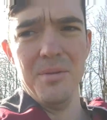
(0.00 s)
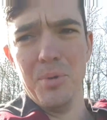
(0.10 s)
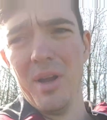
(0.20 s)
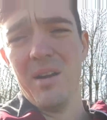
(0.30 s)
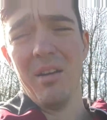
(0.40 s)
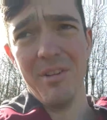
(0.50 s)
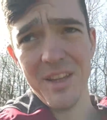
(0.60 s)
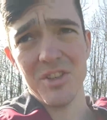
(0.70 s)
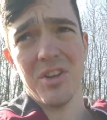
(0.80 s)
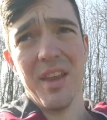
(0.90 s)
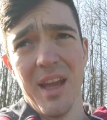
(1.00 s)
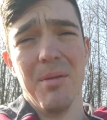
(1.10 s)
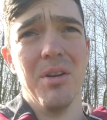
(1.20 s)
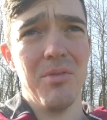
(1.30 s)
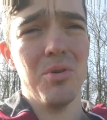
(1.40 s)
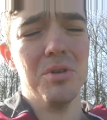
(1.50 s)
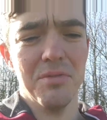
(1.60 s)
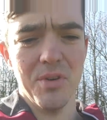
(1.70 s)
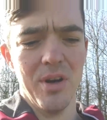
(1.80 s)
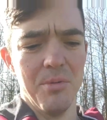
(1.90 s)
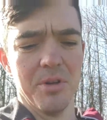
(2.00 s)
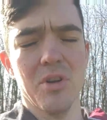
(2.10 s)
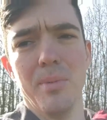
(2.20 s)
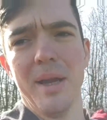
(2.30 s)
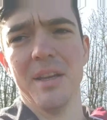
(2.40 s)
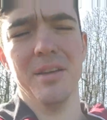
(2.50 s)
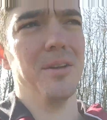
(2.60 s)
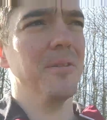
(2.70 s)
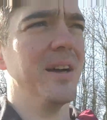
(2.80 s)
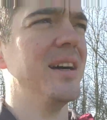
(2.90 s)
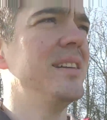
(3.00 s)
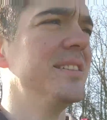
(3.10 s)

But I really enjoyed the game, and I've always thought I want to go back and do that.